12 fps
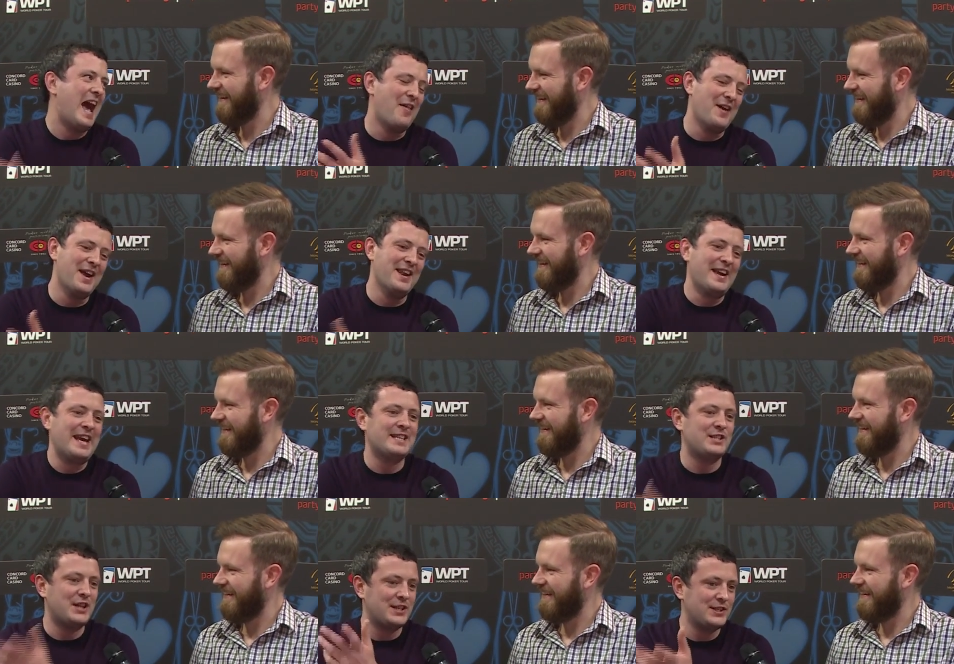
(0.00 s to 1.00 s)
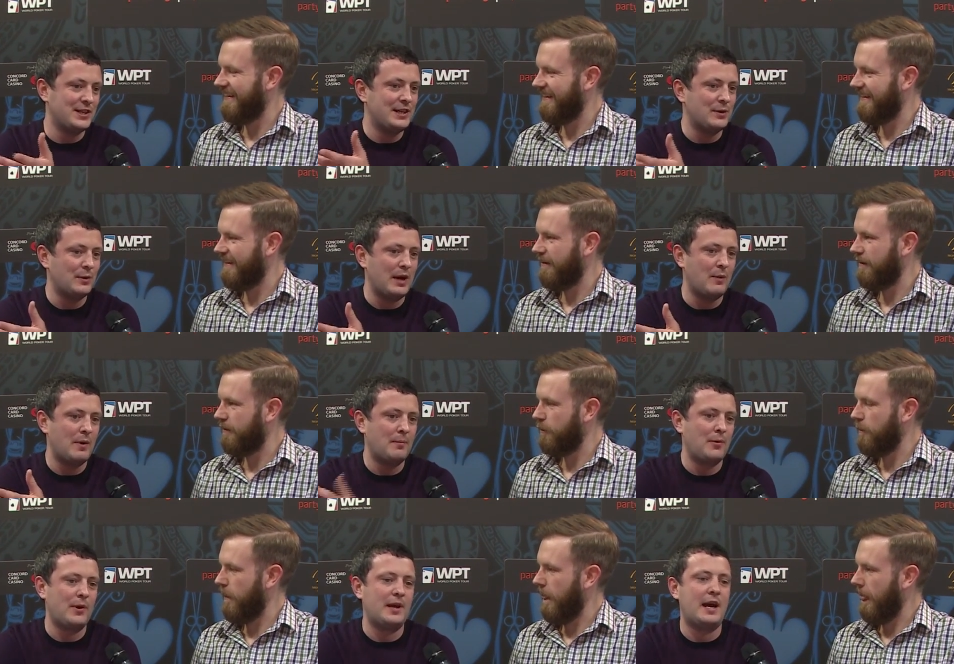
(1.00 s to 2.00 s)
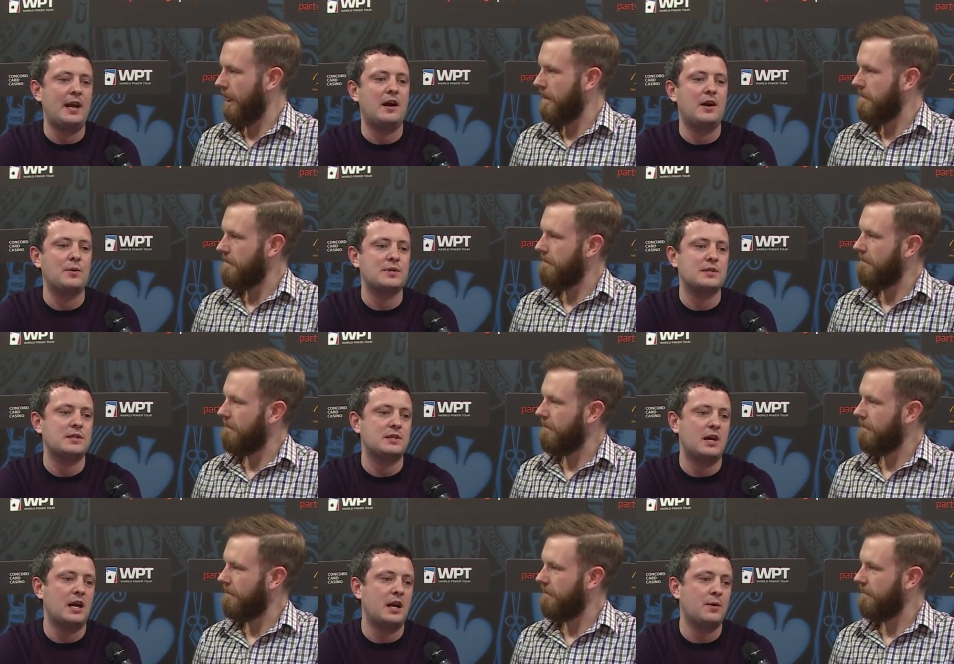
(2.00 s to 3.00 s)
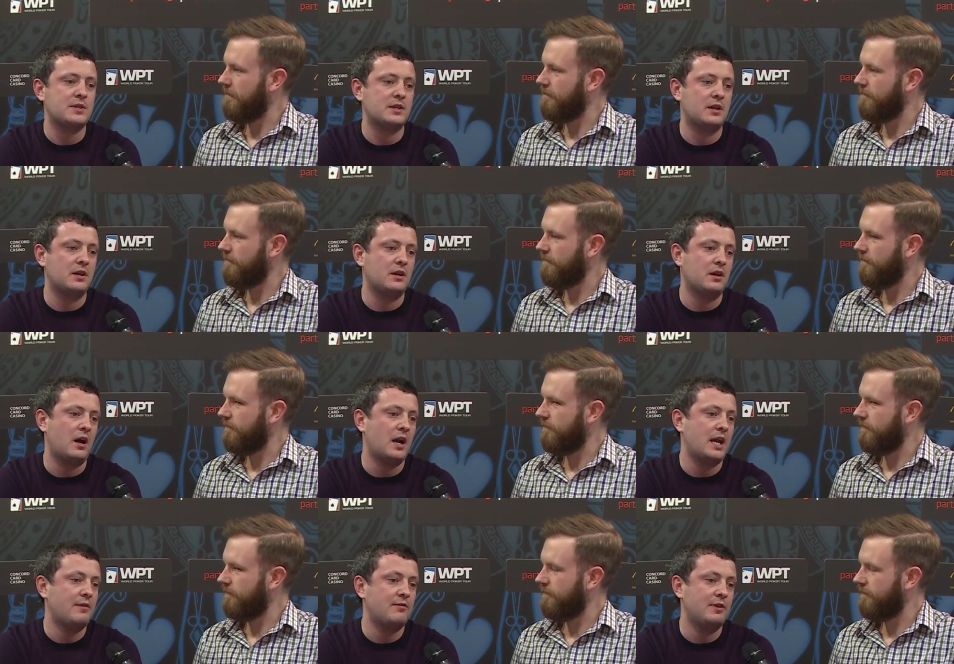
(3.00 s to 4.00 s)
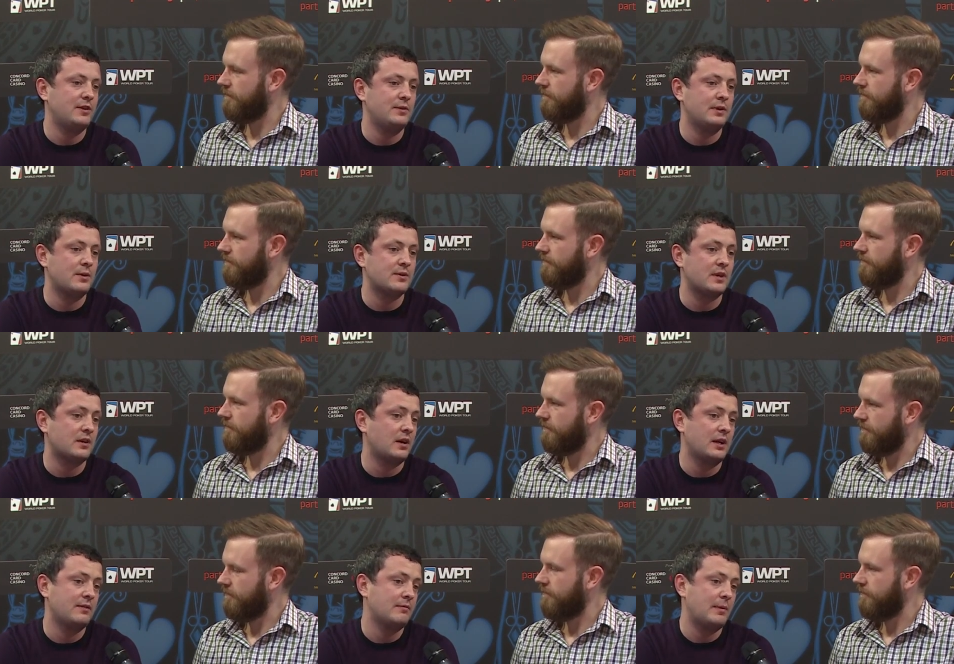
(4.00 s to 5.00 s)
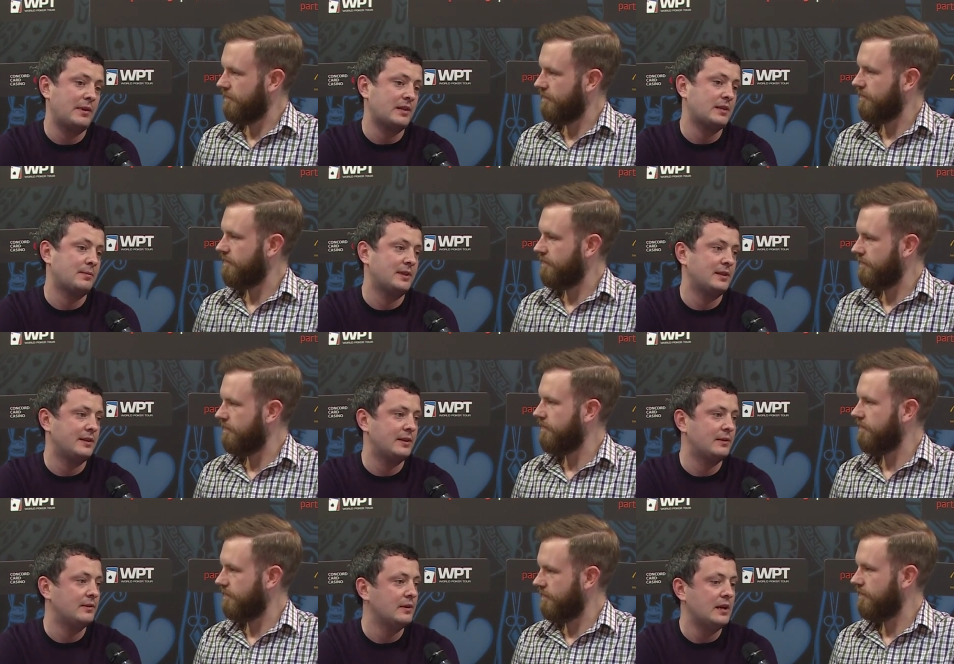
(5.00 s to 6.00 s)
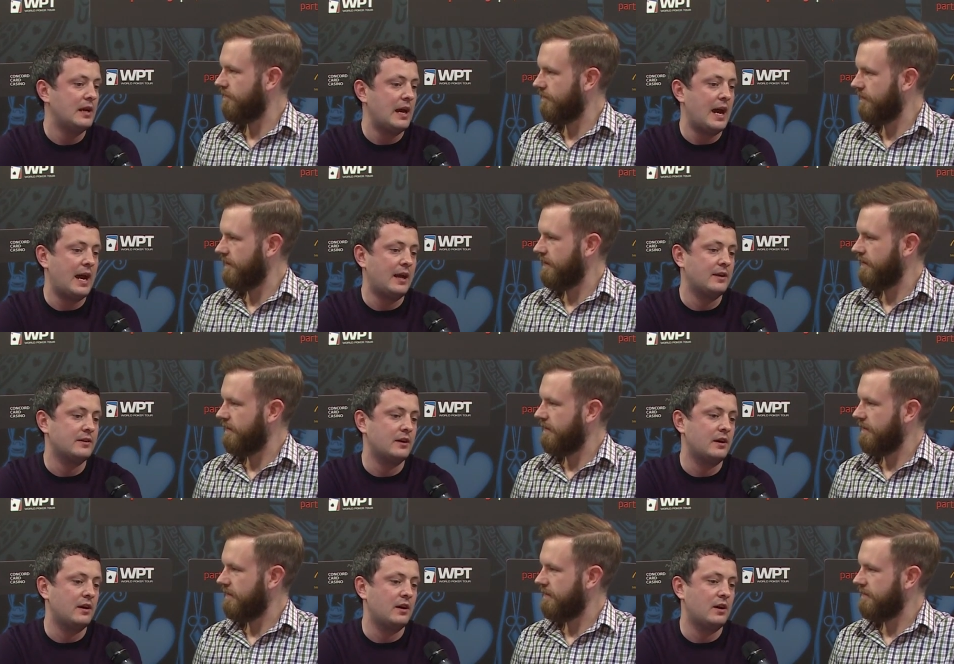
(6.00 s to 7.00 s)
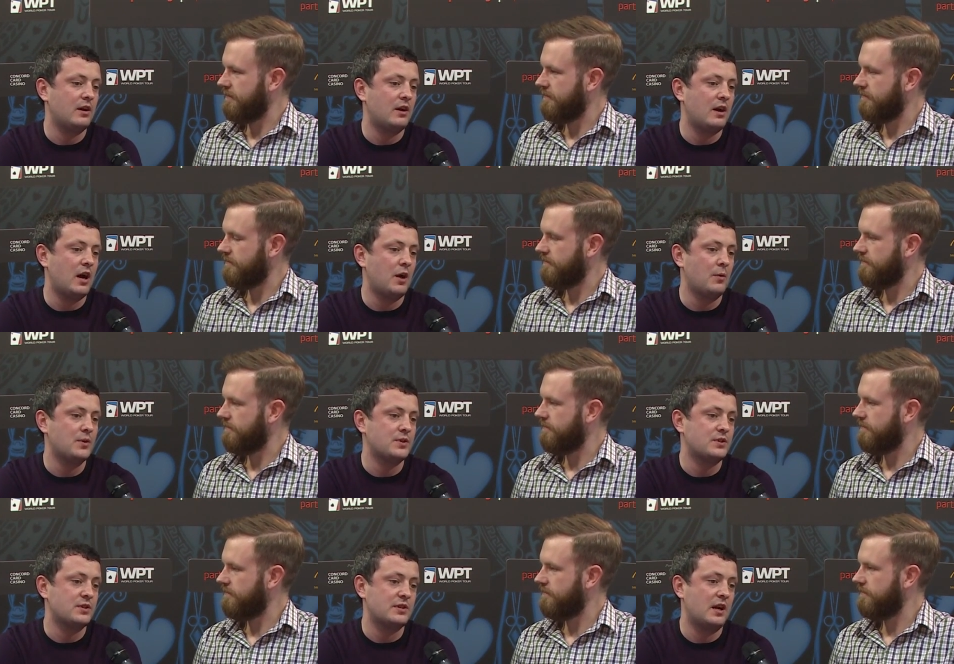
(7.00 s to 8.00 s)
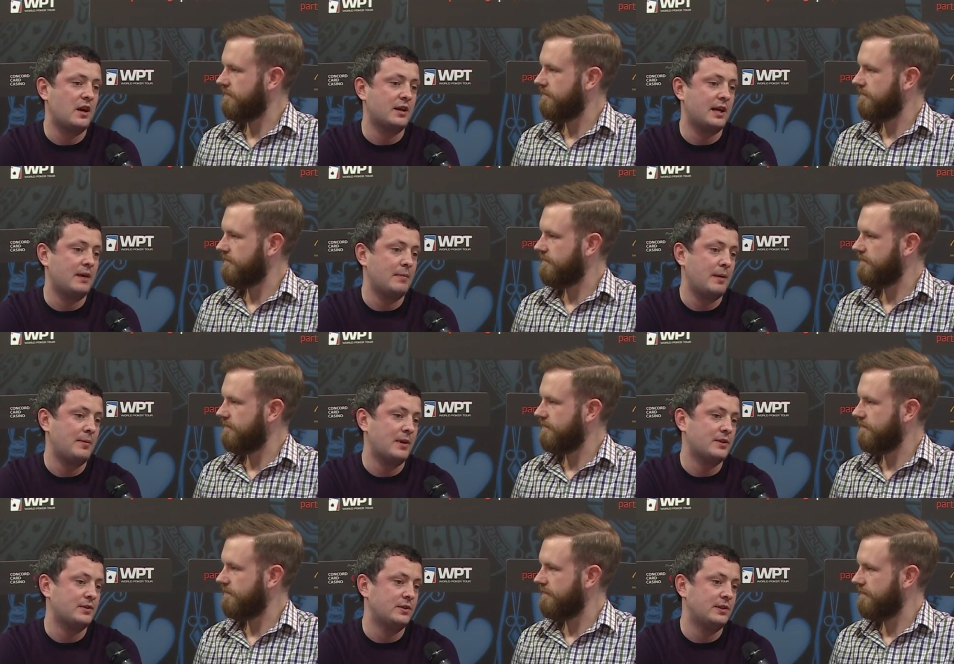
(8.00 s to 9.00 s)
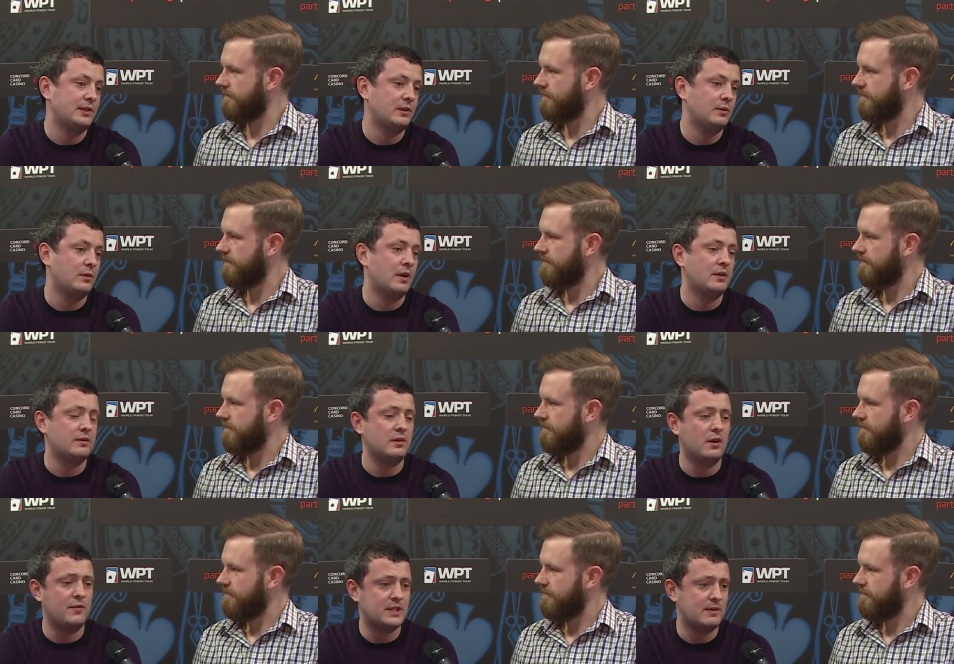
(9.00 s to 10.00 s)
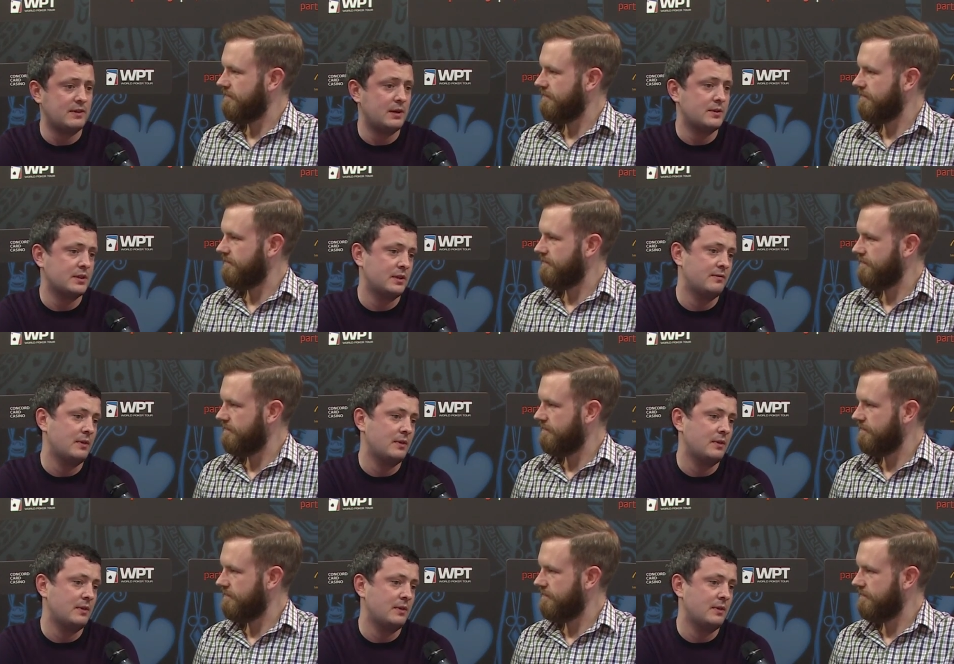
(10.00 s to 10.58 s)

Speaker 1: and then uh, he suggested a deal at one point, and I was, and I was, uh, I never really do deals. I can't even remember last time I did a deal, and uh, I was just like, "Okay, maybe I should do the deal." I offered something that was kind of